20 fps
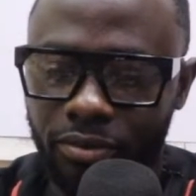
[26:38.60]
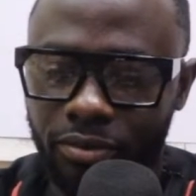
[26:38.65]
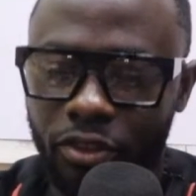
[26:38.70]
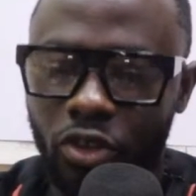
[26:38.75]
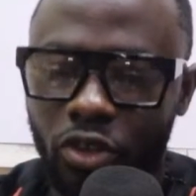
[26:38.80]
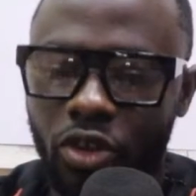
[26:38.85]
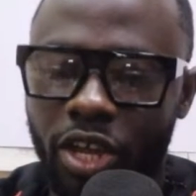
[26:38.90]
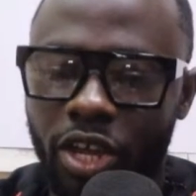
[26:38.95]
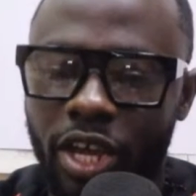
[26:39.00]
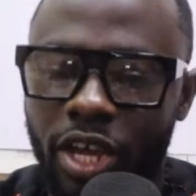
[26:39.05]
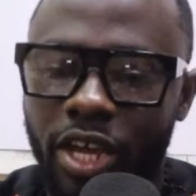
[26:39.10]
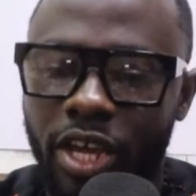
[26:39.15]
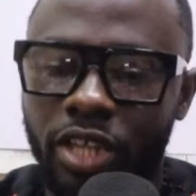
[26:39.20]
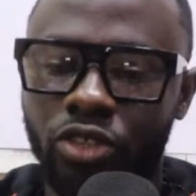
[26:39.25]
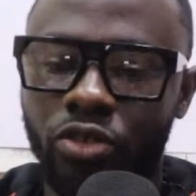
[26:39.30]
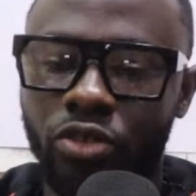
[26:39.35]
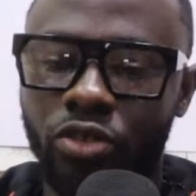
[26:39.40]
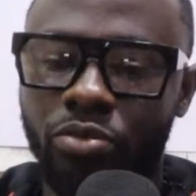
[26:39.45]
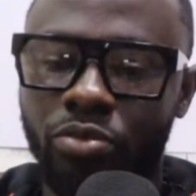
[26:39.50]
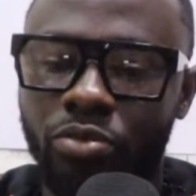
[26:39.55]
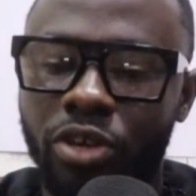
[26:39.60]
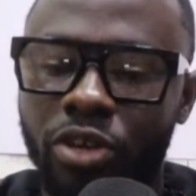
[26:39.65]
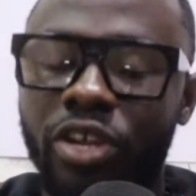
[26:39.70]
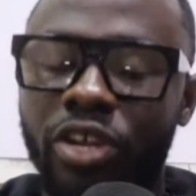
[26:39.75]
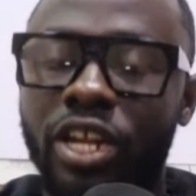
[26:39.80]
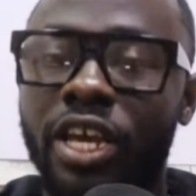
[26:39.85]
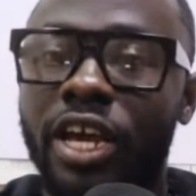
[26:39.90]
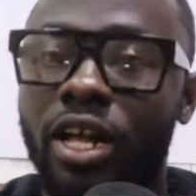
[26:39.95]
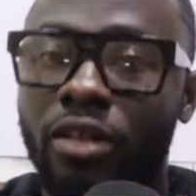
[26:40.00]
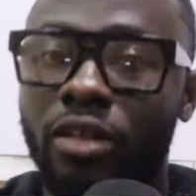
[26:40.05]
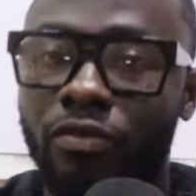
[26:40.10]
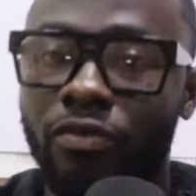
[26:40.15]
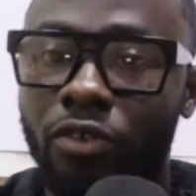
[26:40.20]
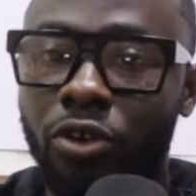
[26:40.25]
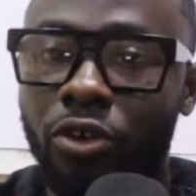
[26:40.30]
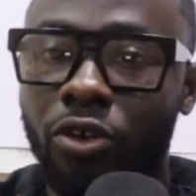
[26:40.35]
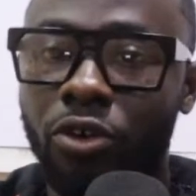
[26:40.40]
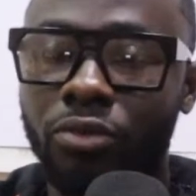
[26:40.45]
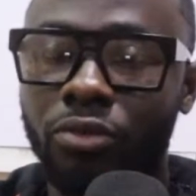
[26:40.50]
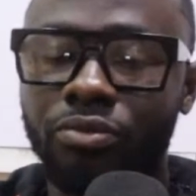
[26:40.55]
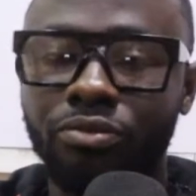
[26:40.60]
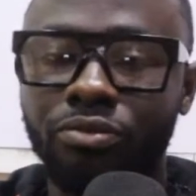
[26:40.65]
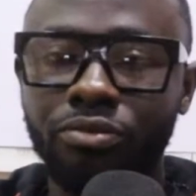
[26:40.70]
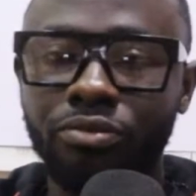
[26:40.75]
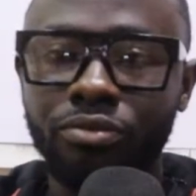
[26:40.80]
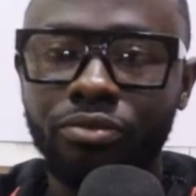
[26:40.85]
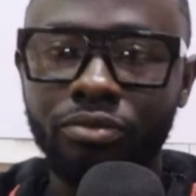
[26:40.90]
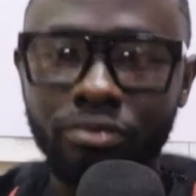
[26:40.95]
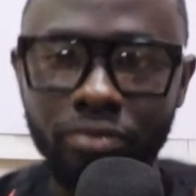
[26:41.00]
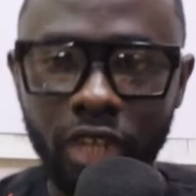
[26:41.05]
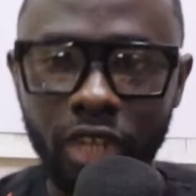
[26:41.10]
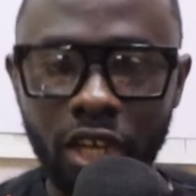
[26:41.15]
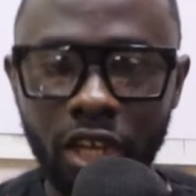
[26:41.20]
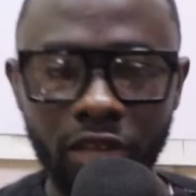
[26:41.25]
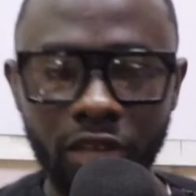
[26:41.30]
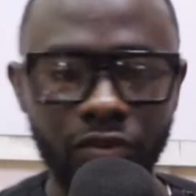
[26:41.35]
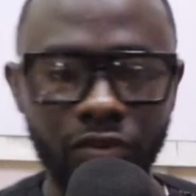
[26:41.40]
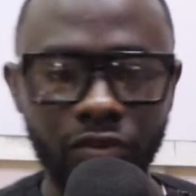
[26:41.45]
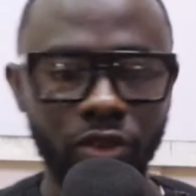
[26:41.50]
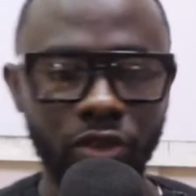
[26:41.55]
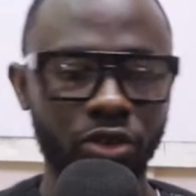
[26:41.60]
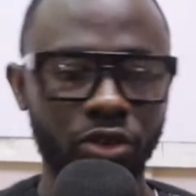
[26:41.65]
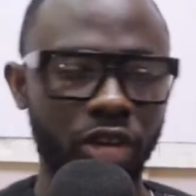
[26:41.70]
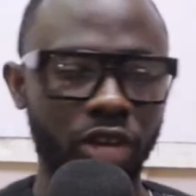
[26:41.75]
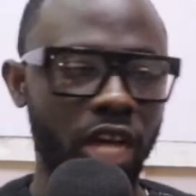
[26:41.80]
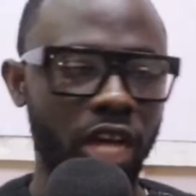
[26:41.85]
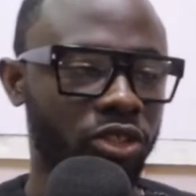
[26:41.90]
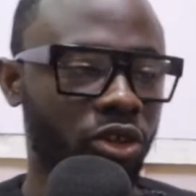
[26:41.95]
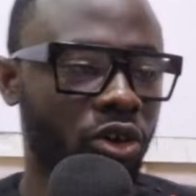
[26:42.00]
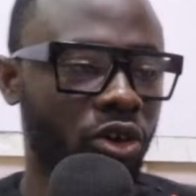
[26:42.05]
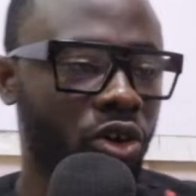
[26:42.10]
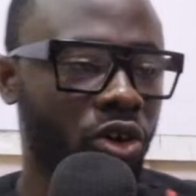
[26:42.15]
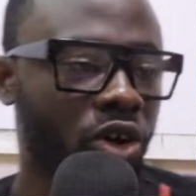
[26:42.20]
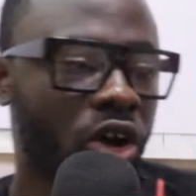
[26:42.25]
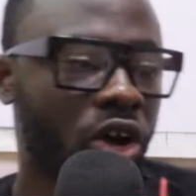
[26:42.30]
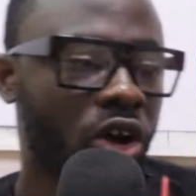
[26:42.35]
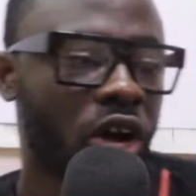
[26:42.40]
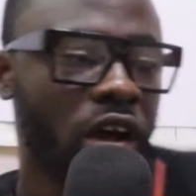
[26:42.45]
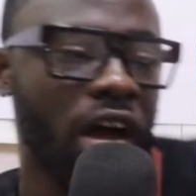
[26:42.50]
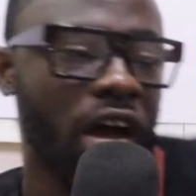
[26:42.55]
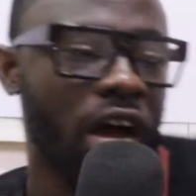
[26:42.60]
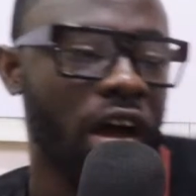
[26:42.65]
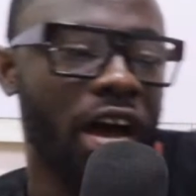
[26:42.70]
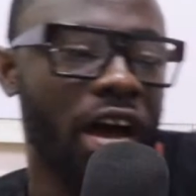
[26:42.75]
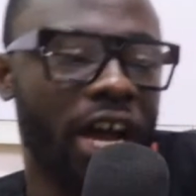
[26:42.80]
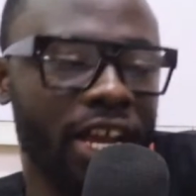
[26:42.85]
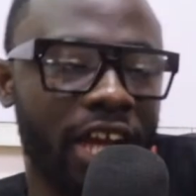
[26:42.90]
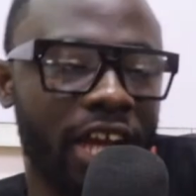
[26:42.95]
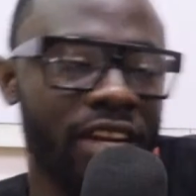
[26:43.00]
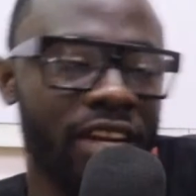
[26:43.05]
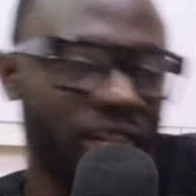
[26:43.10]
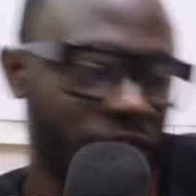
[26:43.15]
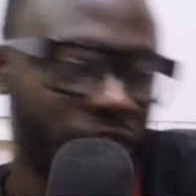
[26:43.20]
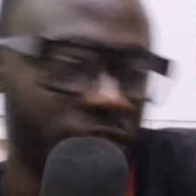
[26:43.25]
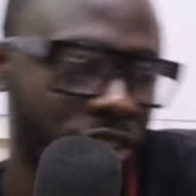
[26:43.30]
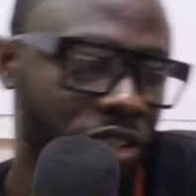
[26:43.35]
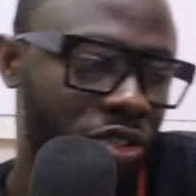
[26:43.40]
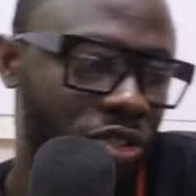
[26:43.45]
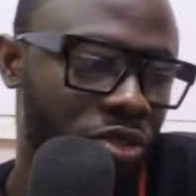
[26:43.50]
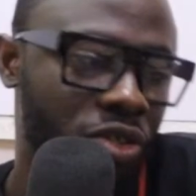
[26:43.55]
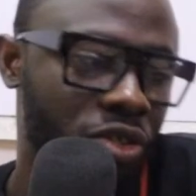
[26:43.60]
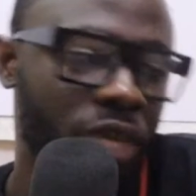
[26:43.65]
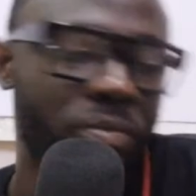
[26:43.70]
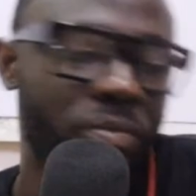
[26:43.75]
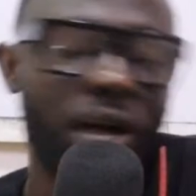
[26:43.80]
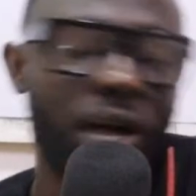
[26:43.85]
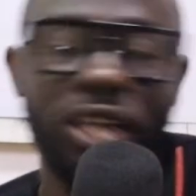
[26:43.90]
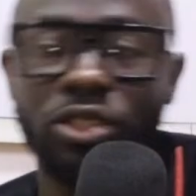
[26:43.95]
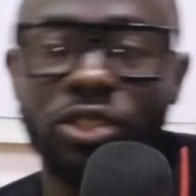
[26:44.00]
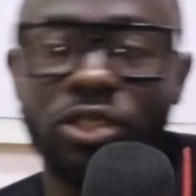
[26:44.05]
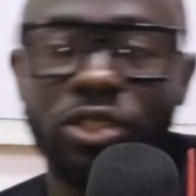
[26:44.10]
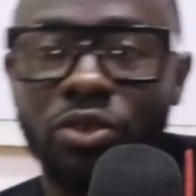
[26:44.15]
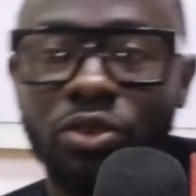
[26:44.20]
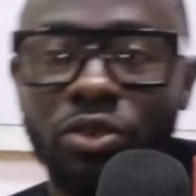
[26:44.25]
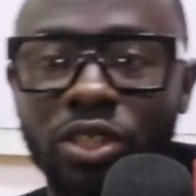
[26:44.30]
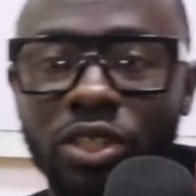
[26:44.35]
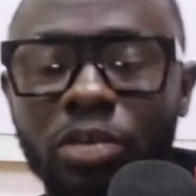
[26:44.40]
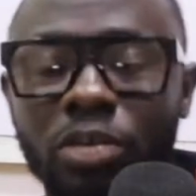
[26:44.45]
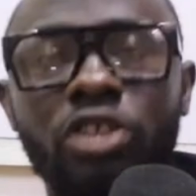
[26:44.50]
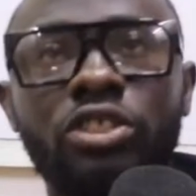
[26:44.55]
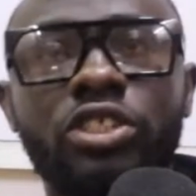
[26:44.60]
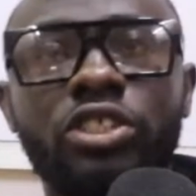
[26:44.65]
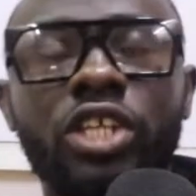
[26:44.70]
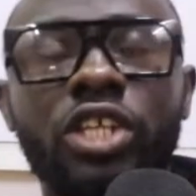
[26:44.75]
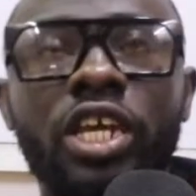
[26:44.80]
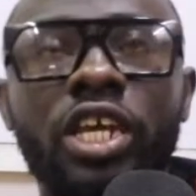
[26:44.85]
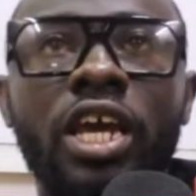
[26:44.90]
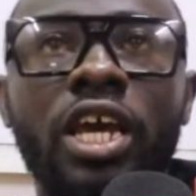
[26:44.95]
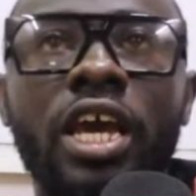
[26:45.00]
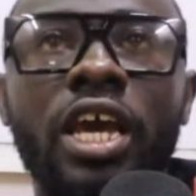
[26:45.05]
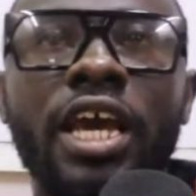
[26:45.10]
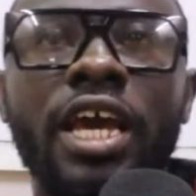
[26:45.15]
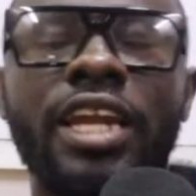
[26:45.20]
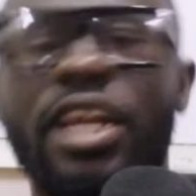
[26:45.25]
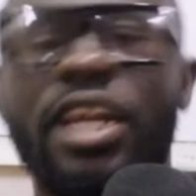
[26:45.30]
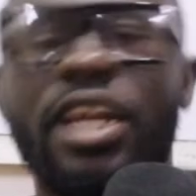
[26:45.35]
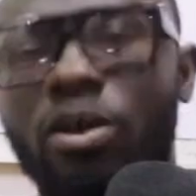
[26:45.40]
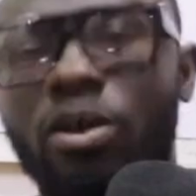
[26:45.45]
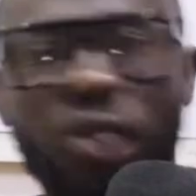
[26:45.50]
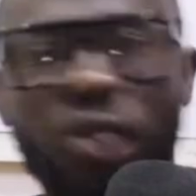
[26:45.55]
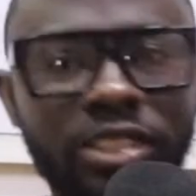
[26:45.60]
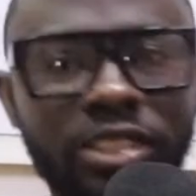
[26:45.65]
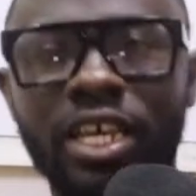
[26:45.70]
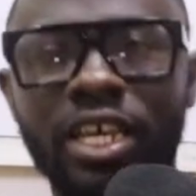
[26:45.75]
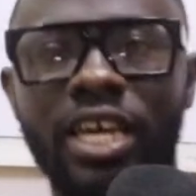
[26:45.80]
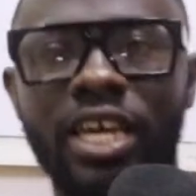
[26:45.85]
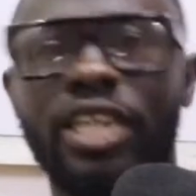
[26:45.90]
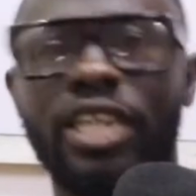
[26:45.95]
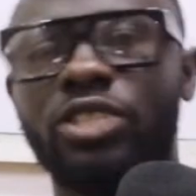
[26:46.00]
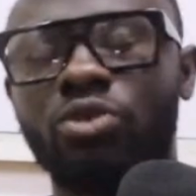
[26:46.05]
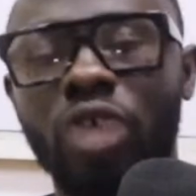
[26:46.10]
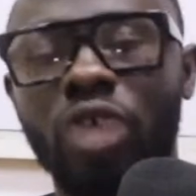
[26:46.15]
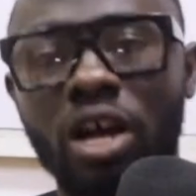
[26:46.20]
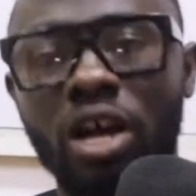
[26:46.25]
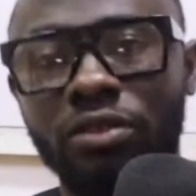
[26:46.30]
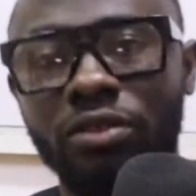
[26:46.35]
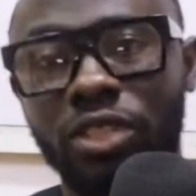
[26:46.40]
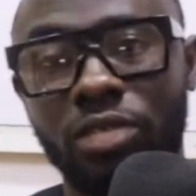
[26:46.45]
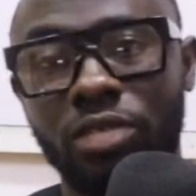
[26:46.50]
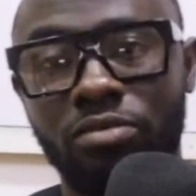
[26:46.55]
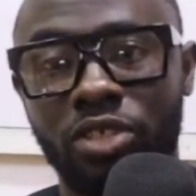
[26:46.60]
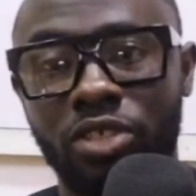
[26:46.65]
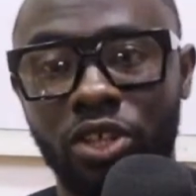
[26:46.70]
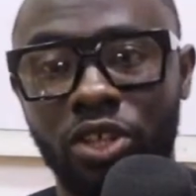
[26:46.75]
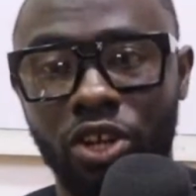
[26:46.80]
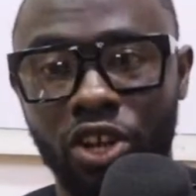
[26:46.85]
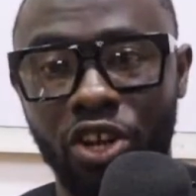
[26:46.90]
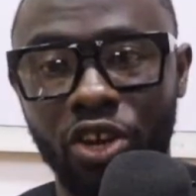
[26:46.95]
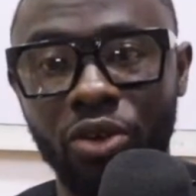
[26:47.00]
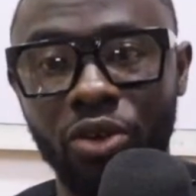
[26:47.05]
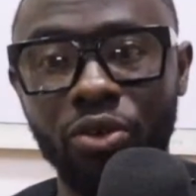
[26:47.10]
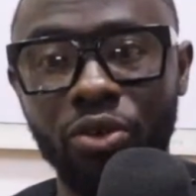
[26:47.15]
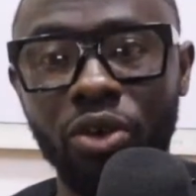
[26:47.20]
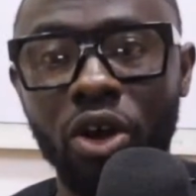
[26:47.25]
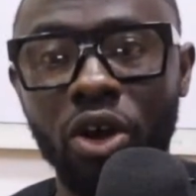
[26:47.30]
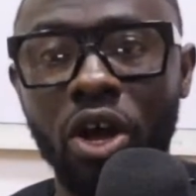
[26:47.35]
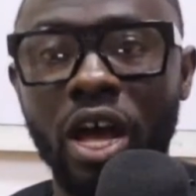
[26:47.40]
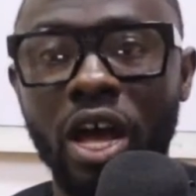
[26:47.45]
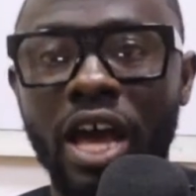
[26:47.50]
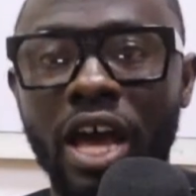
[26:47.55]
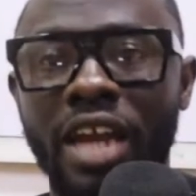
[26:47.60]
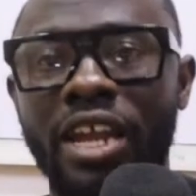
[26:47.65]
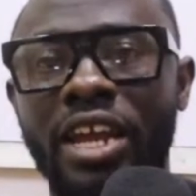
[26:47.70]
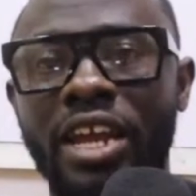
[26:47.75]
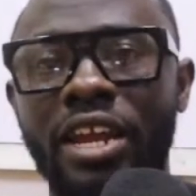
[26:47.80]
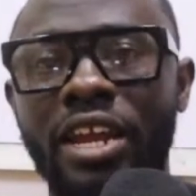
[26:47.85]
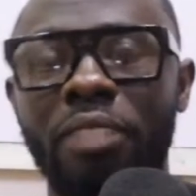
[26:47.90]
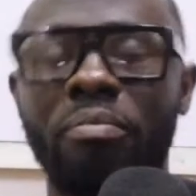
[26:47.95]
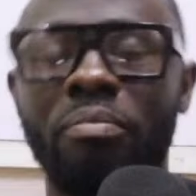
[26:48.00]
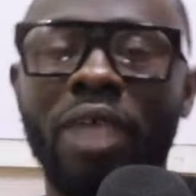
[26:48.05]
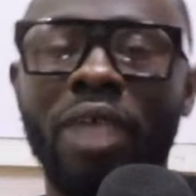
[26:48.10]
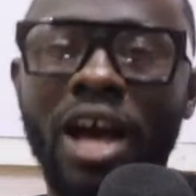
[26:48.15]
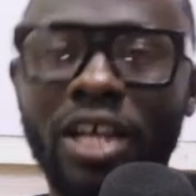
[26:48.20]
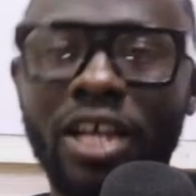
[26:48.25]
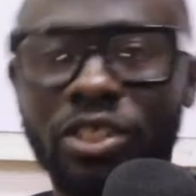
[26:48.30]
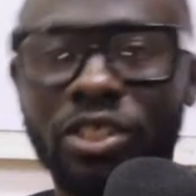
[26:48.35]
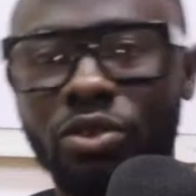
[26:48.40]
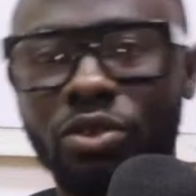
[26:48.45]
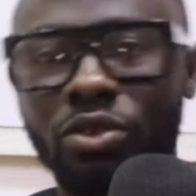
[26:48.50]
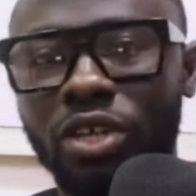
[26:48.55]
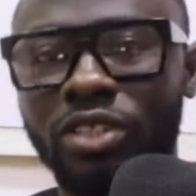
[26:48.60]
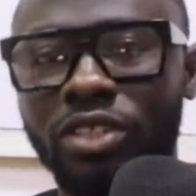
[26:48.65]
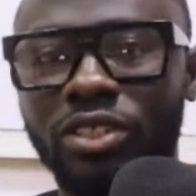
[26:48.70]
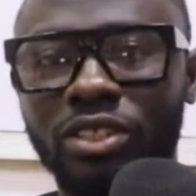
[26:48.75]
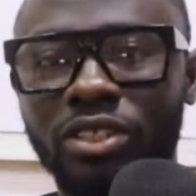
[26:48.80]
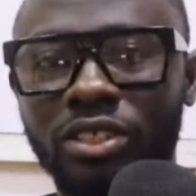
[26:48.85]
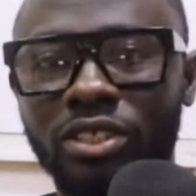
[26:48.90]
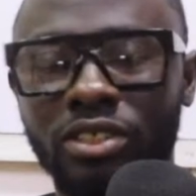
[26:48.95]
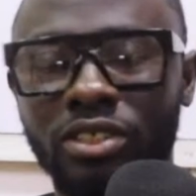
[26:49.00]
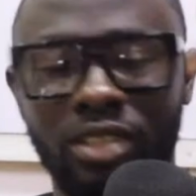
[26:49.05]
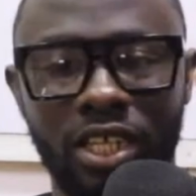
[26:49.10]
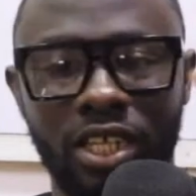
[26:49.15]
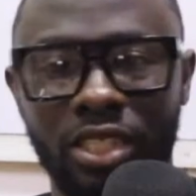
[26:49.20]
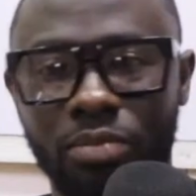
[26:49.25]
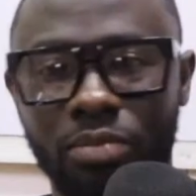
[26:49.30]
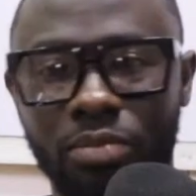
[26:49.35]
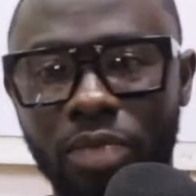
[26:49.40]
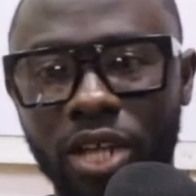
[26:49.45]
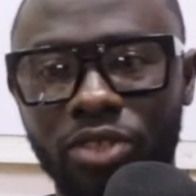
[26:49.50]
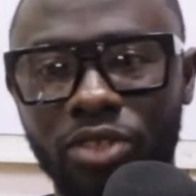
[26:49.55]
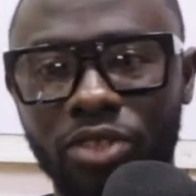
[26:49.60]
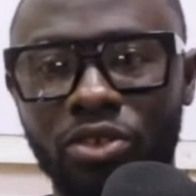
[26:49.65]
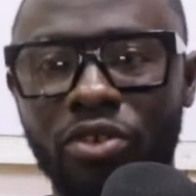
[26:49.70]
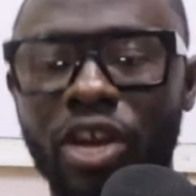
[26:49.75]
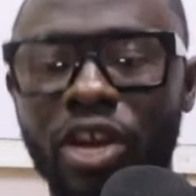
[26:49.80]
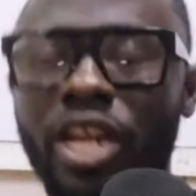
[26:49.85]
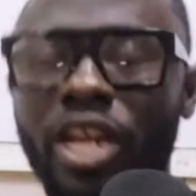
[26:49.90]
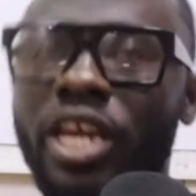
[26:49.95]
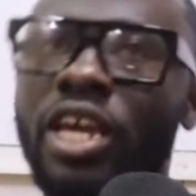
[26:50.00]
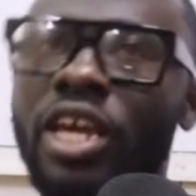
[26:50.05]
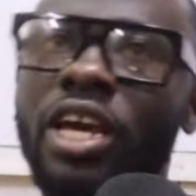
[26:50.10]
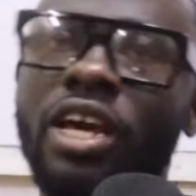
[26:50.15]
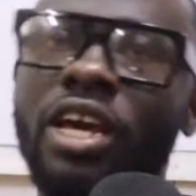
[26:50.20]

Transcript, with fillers: Okay, it will be really helpful if you do that. So, uh, in addition to the past question, because you see, the question kit will have something new, and then the past questions it's past already.